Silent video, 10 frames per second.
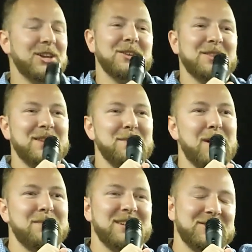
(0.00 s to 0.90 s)
The thing
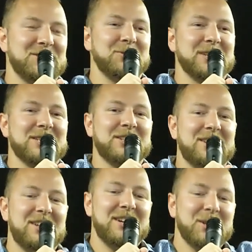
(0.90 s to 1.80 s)
about being Jewish,
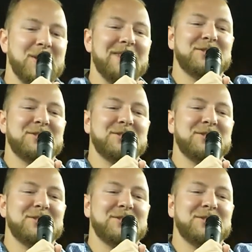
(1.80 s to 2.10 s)
you